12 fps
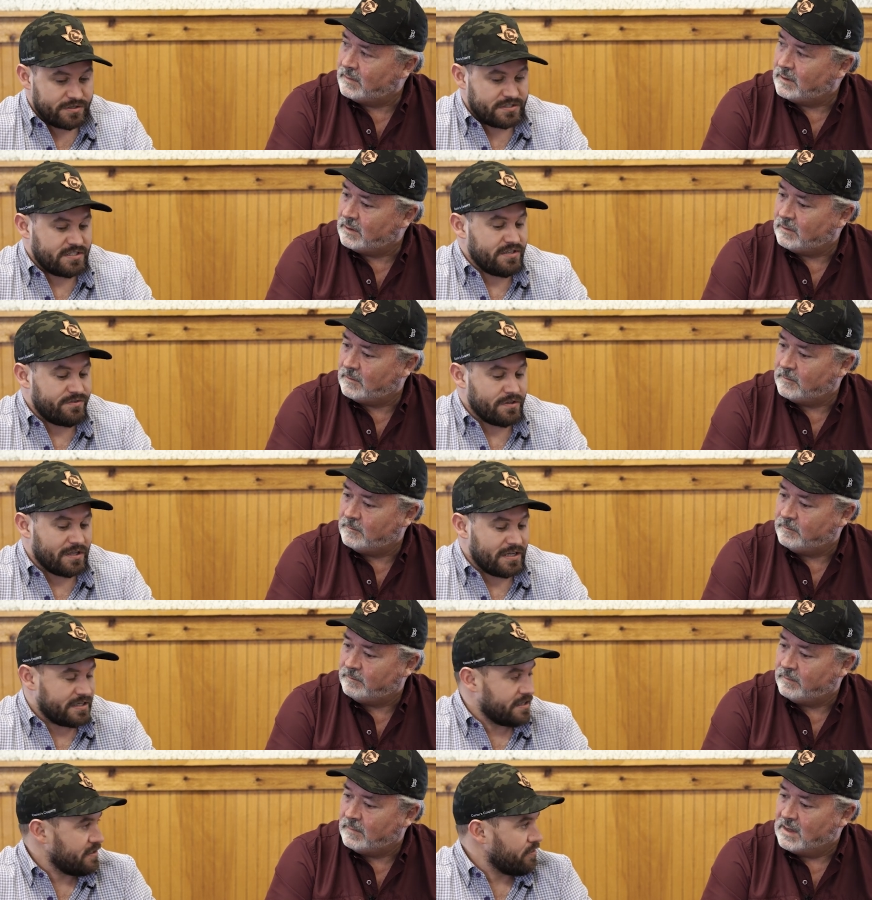Speaker 1: you can see if you
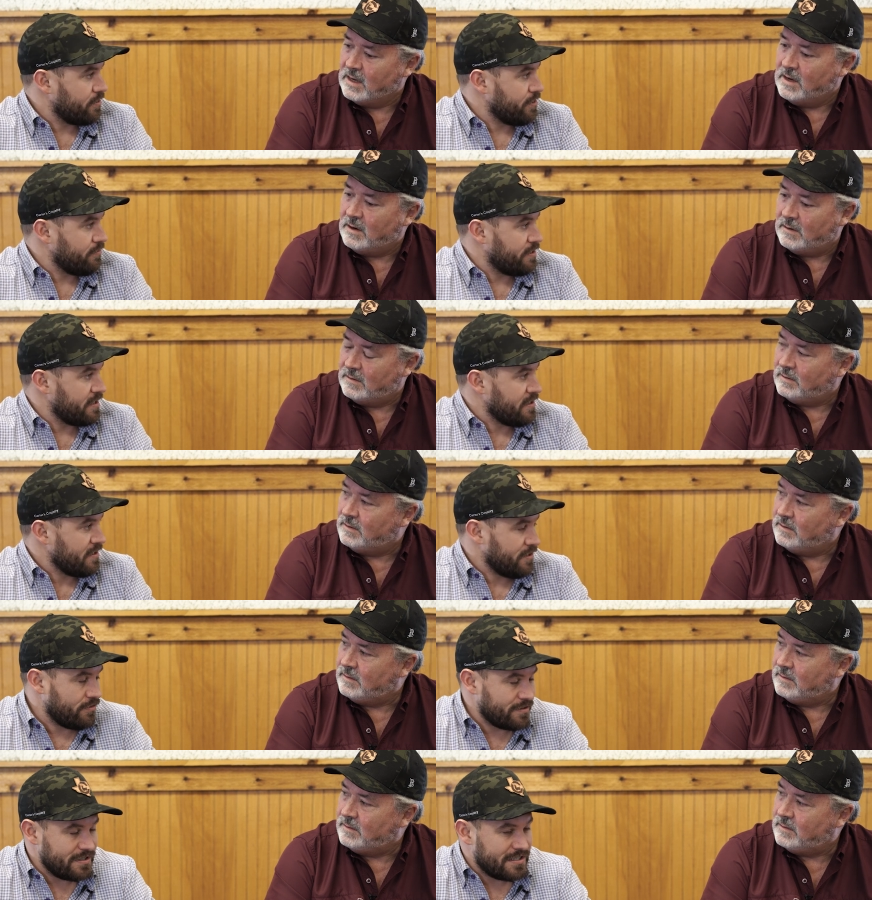like it, or you can
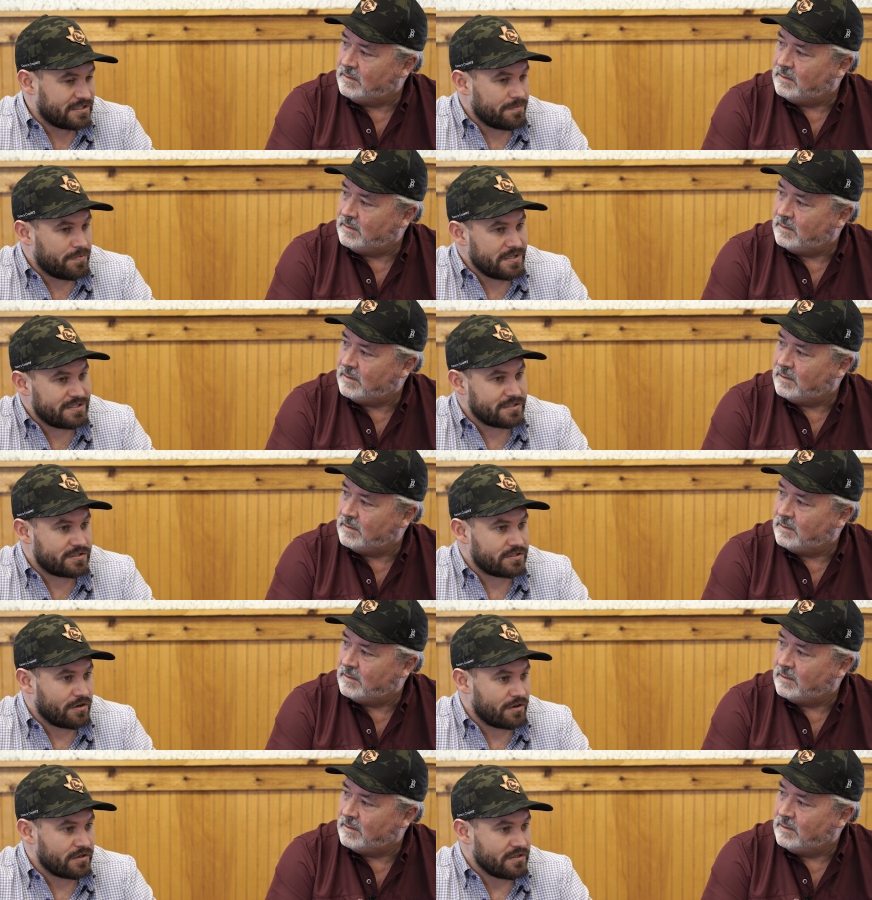you can. It's a place to
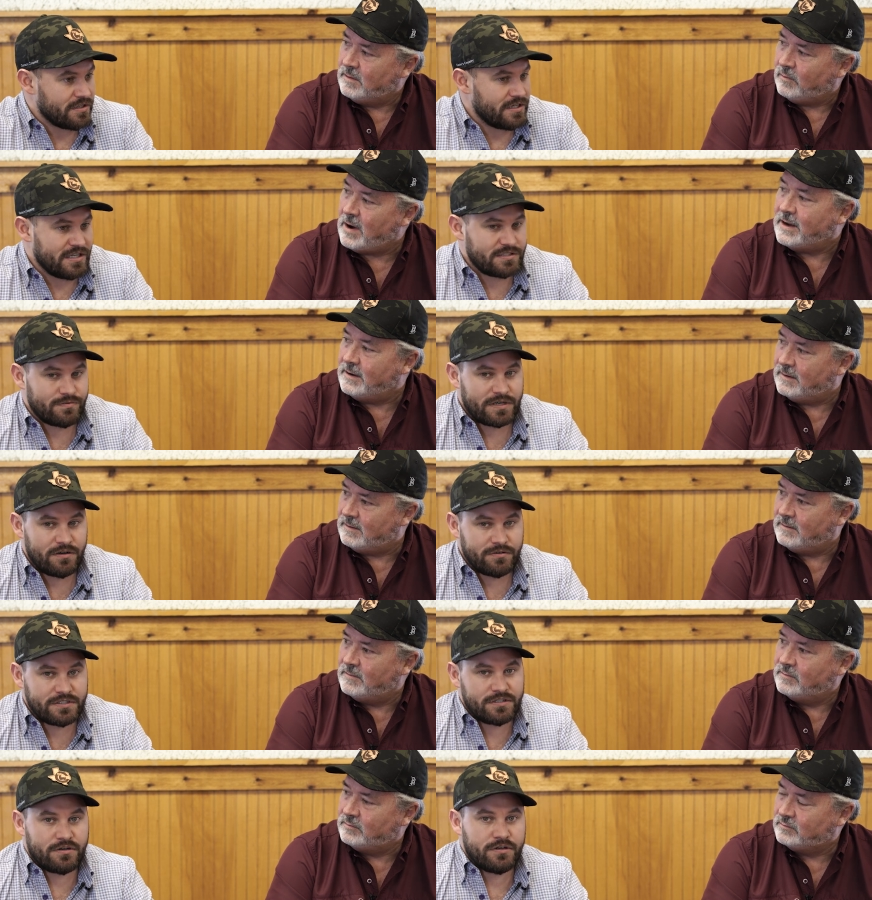start. Right. That's what I
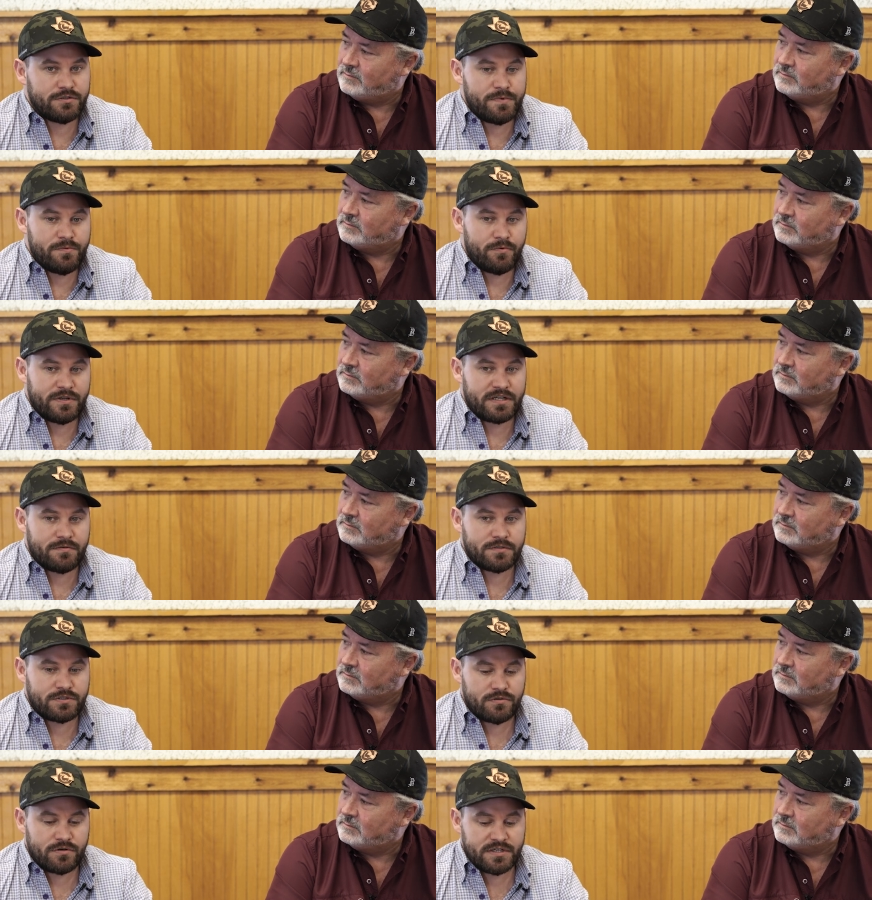always encourage people when they come to the
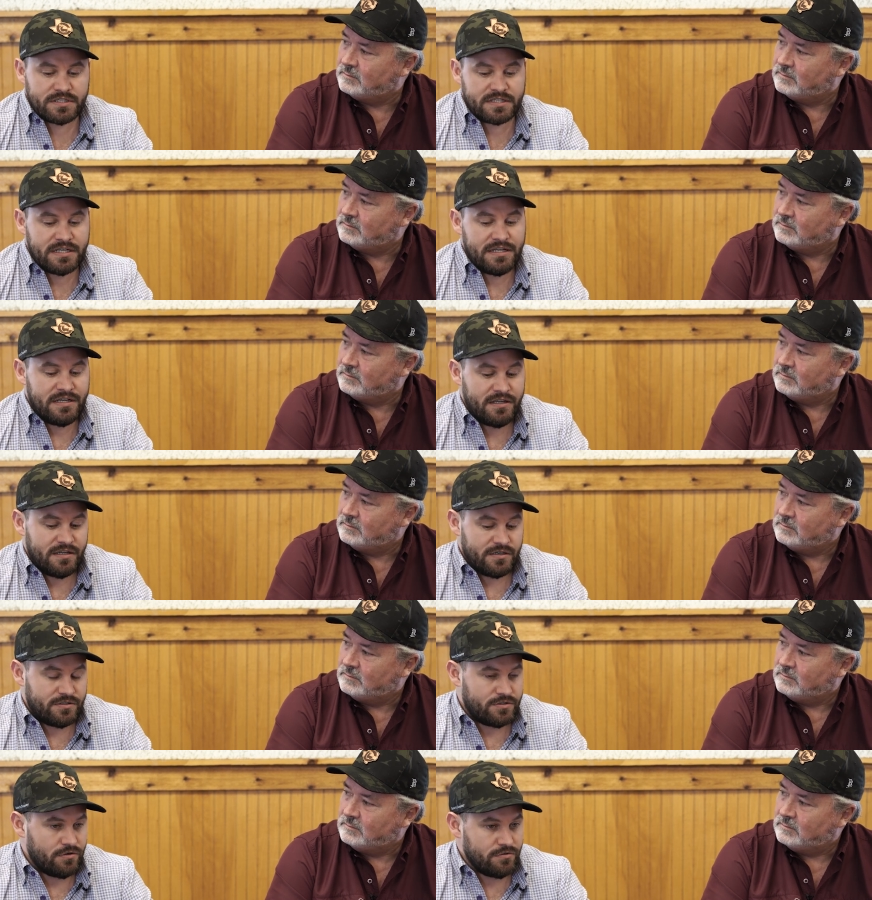store is,
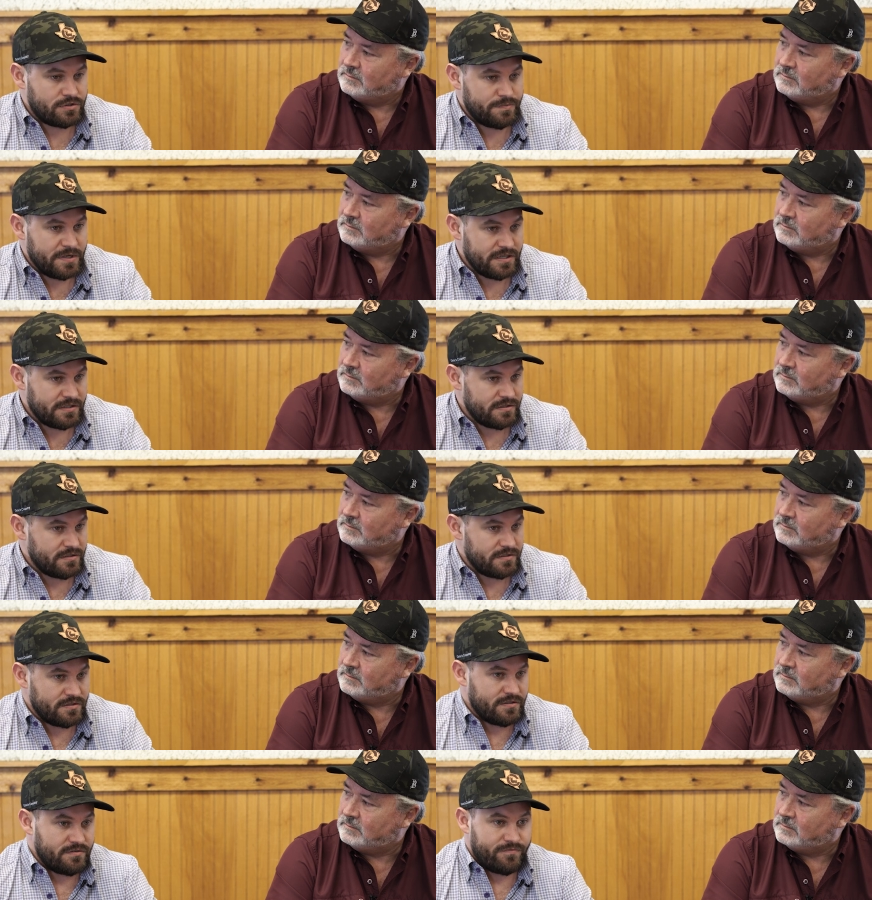don't spend
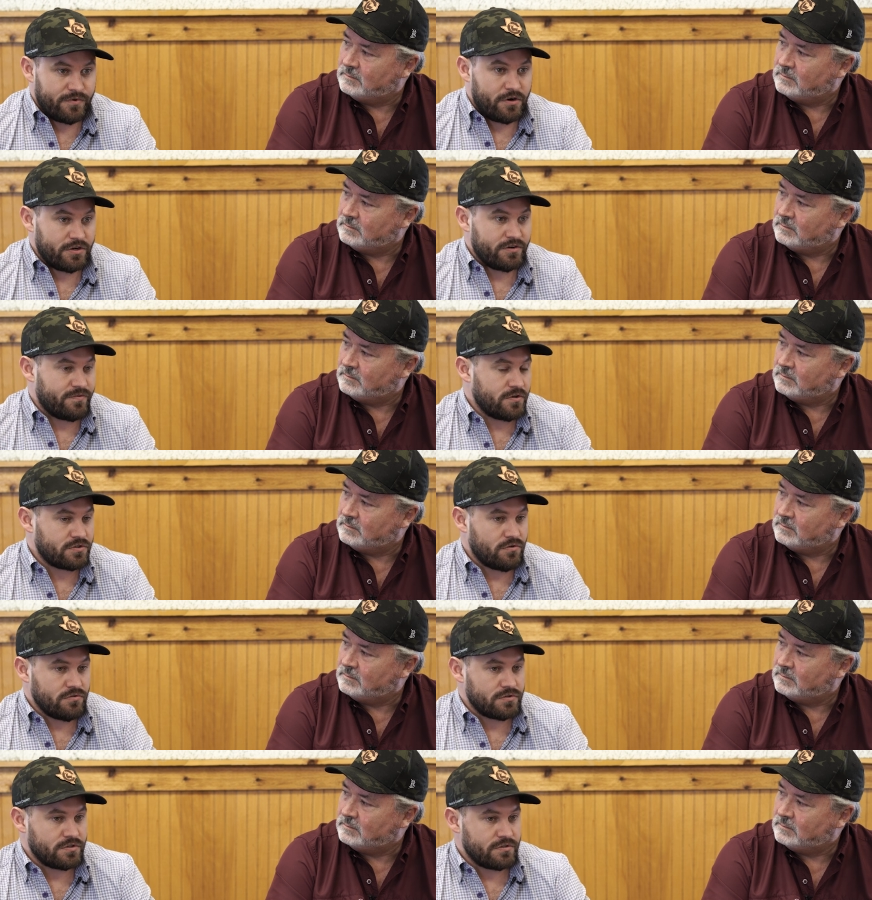for on your first
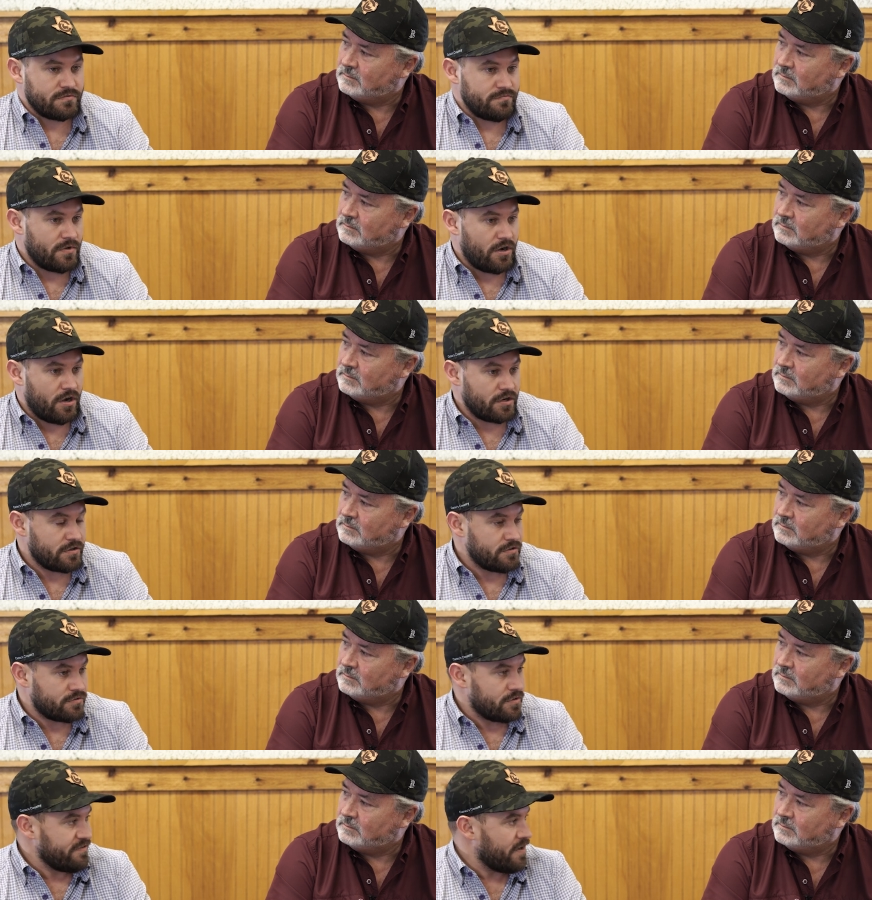holster
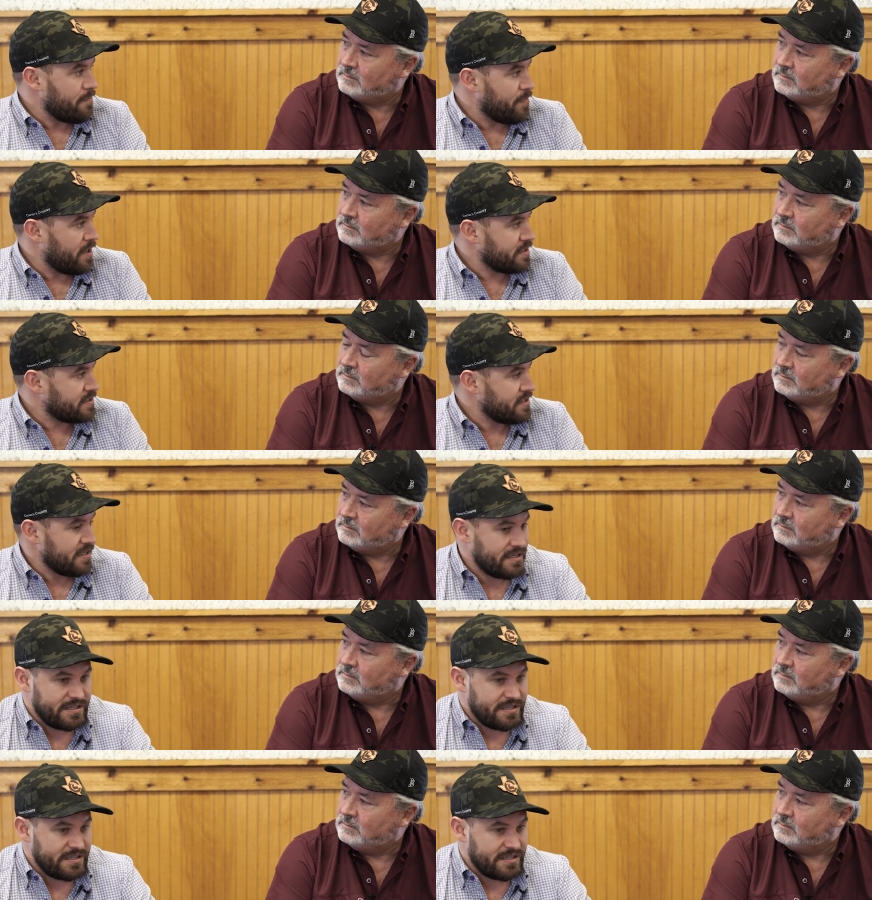125 bucks